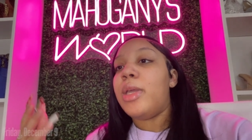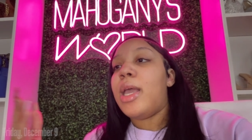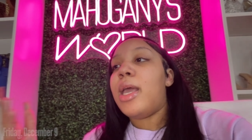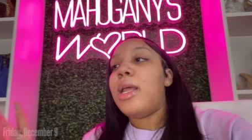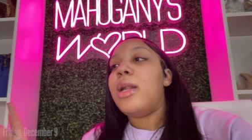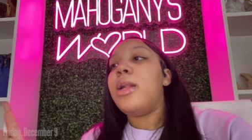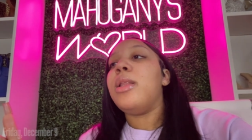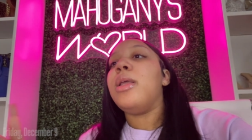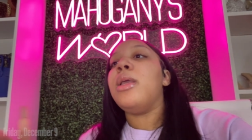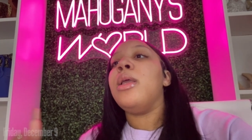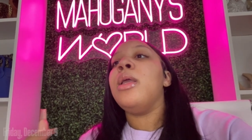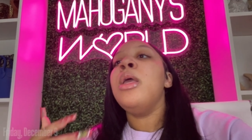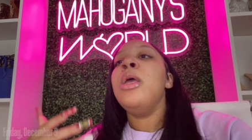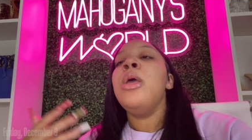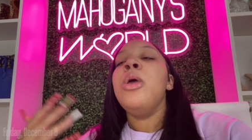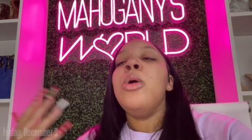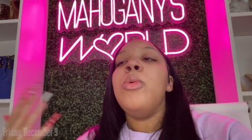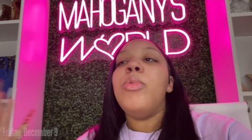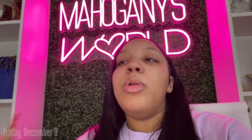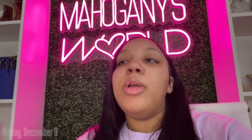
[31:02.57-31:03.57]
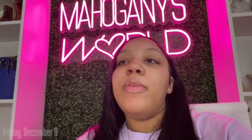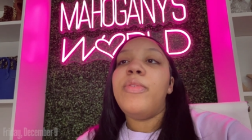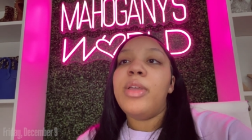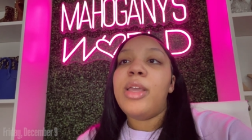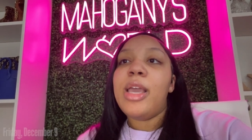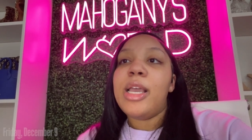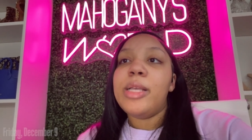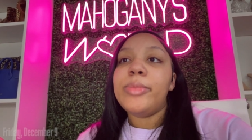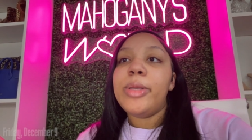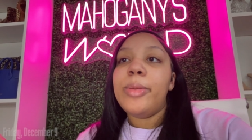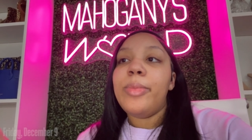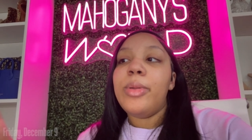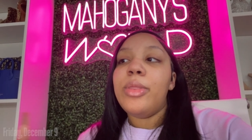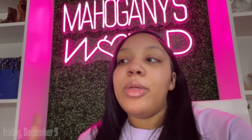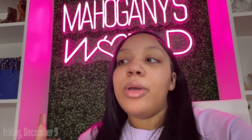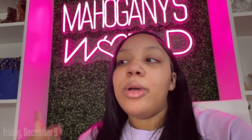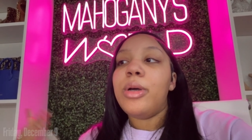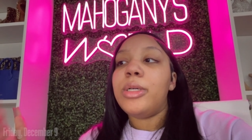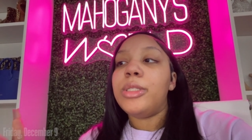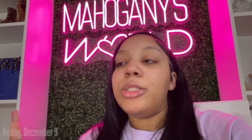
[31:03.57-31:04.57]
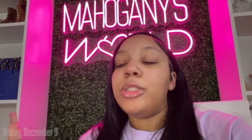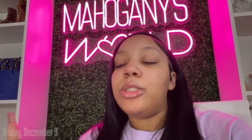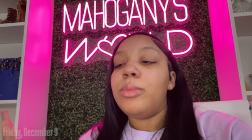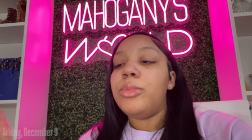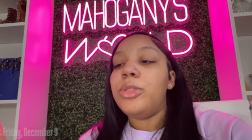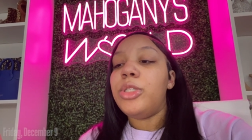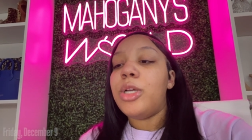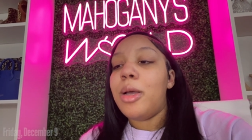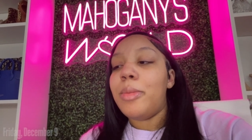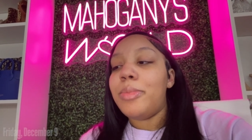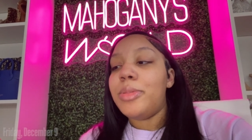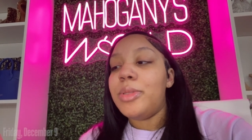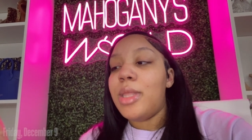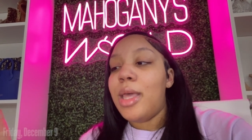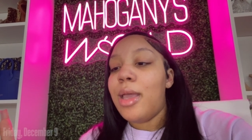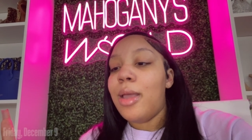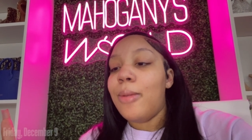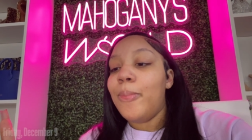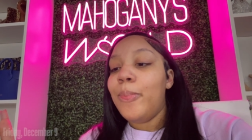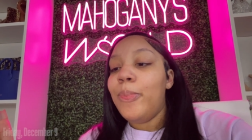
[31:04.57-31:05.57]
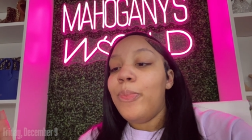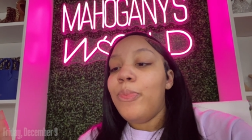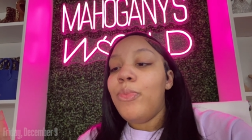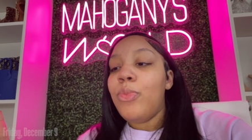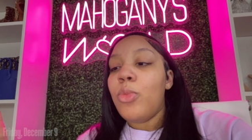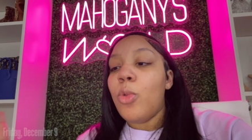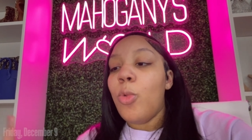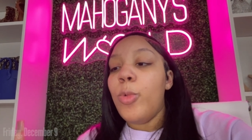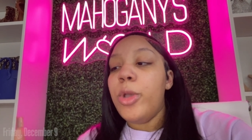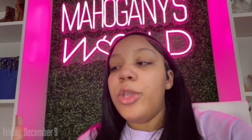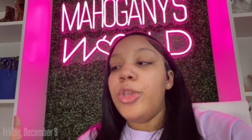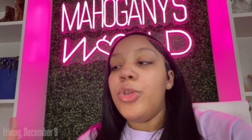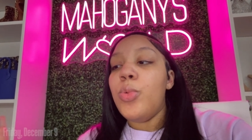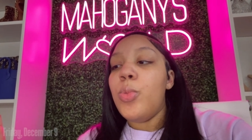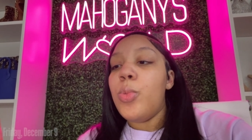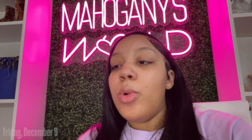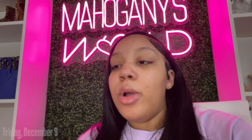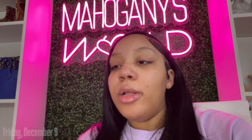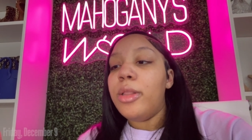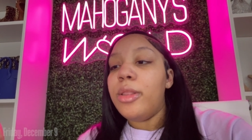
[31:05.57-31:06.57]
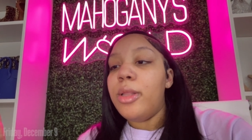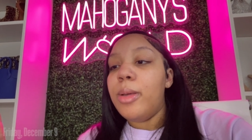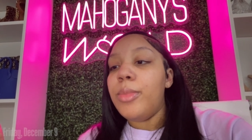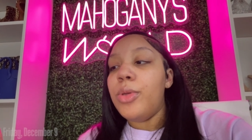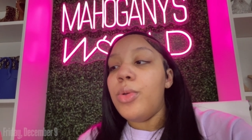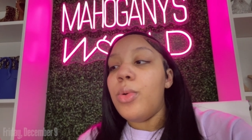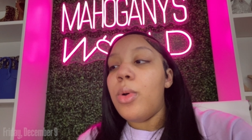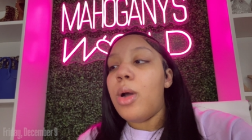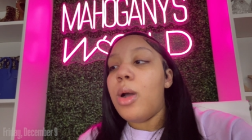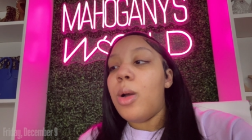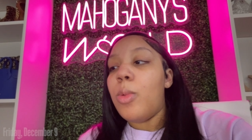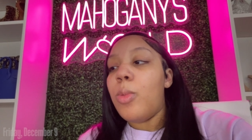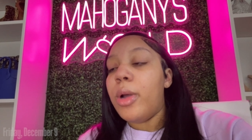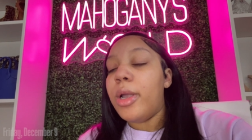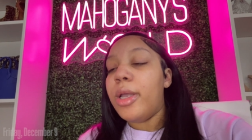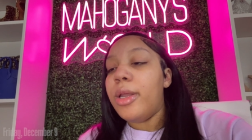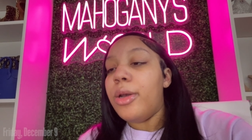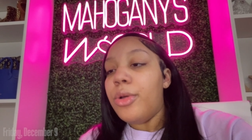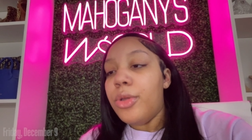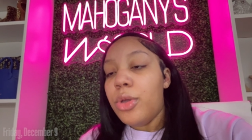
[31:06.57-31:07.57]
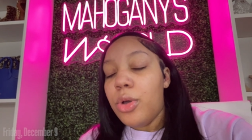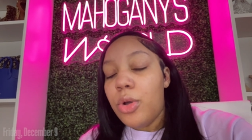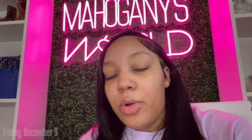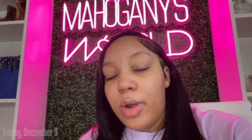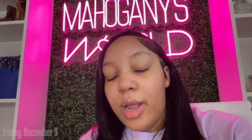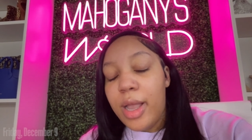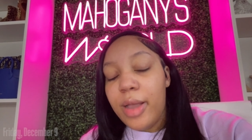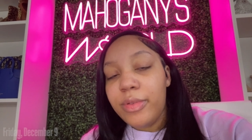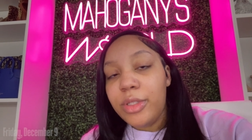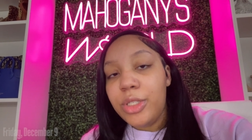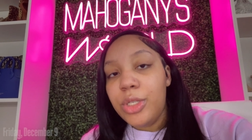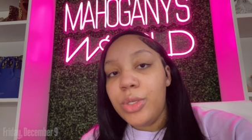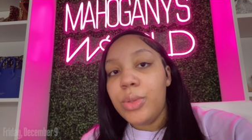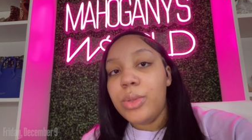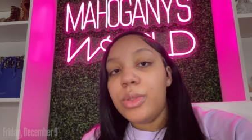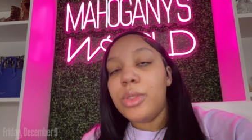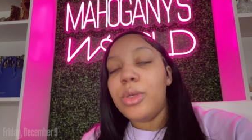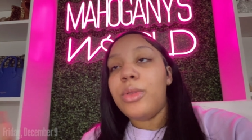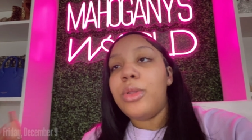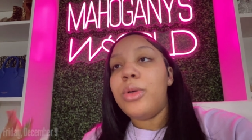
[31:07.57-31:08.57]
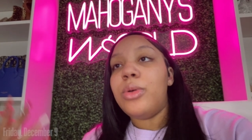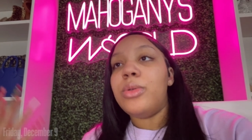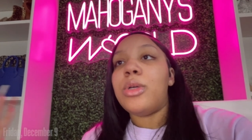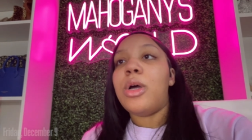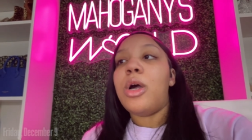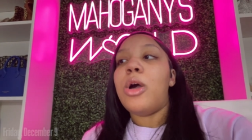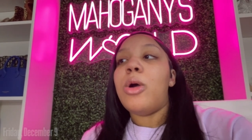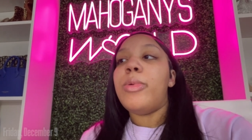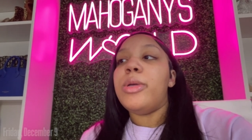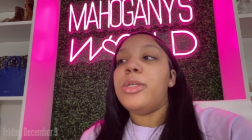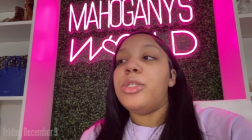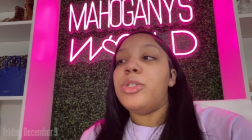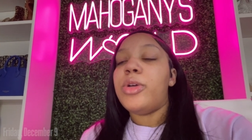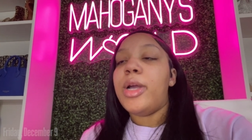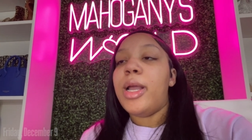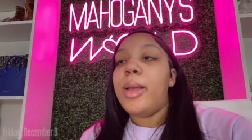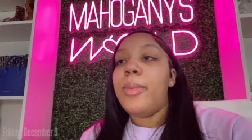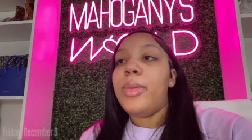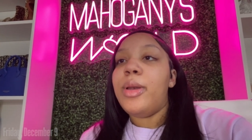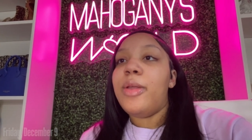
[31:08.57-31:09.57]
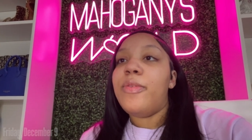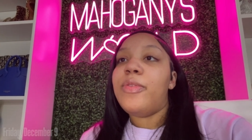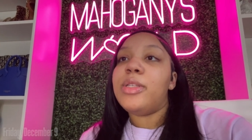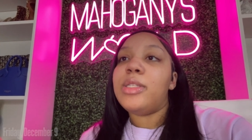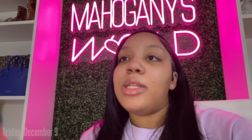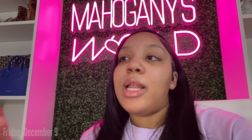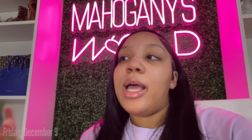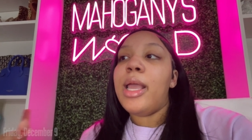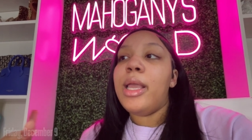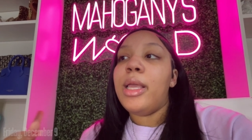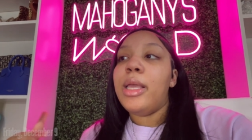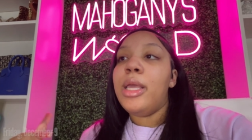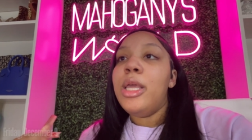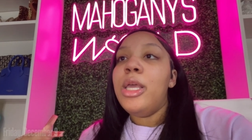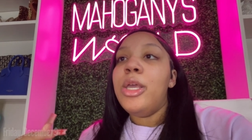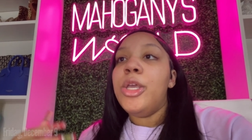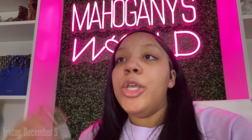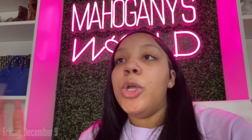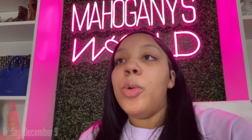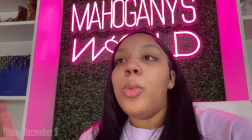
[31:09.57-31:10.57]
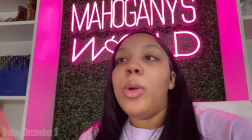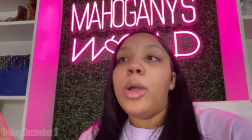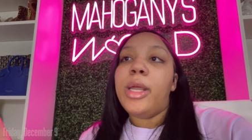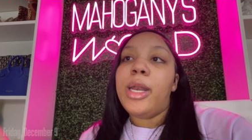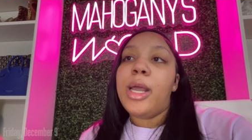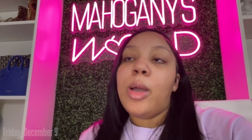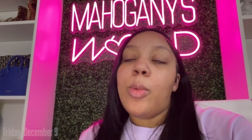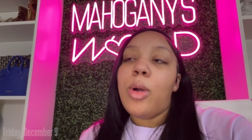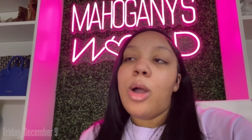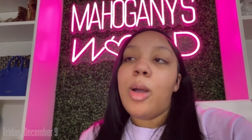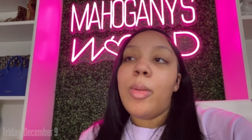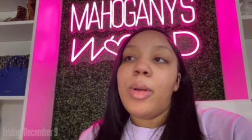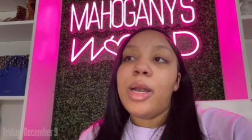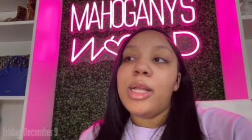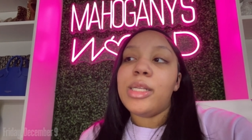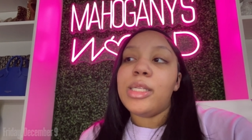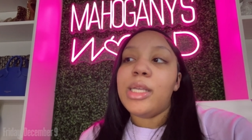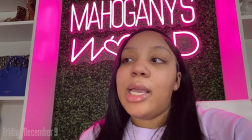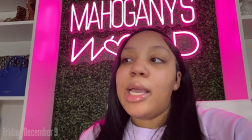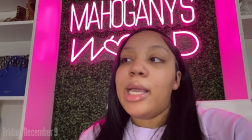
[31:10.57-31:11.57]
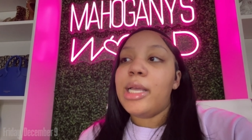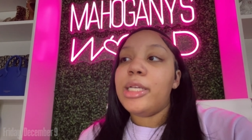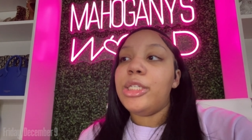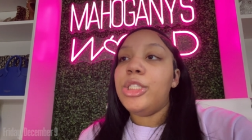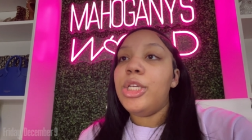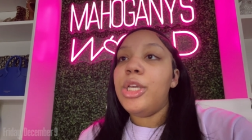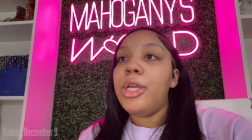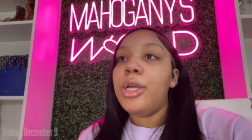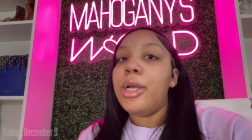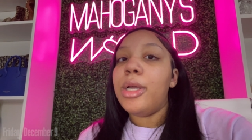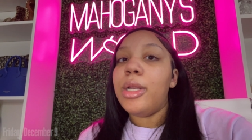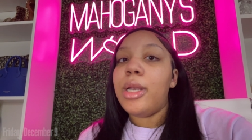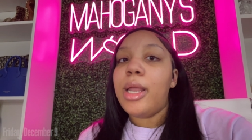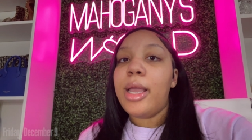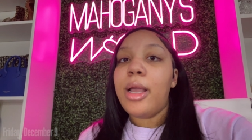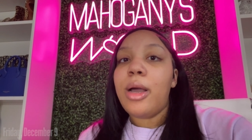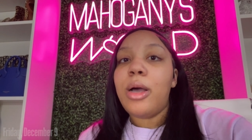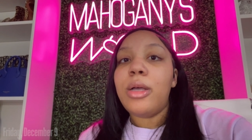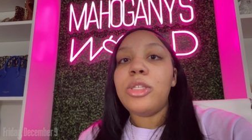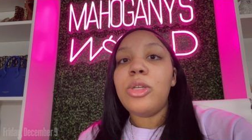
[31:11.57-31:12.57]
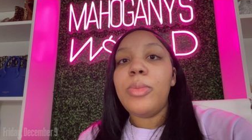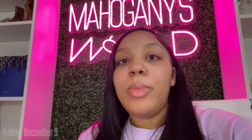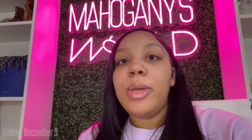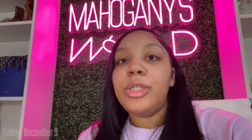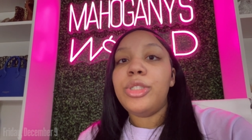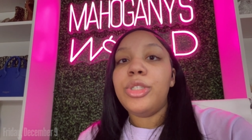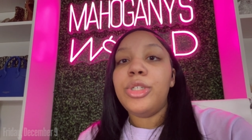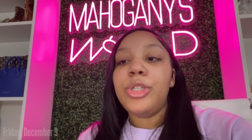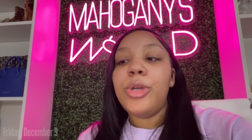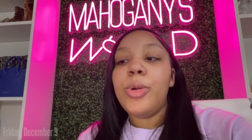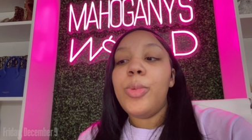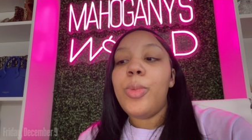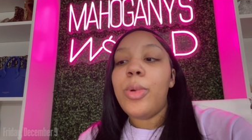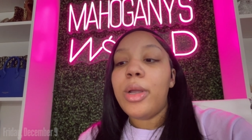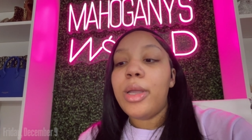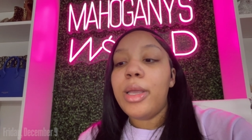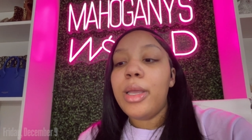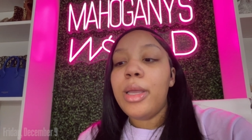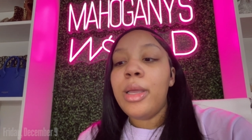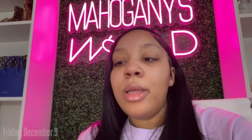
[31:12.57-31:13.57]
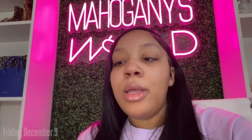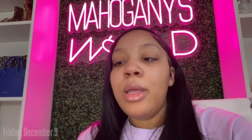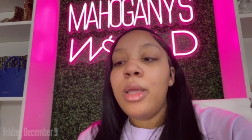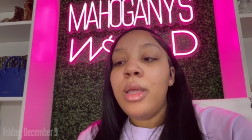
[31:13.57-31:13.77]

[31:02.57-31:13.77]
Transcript: editing, whatever the case may be, there are some jobs that when you work them, you are working on your craft too. So those are always great. But if it's like you're working at Walmart as a cashier, like also make sure you're working,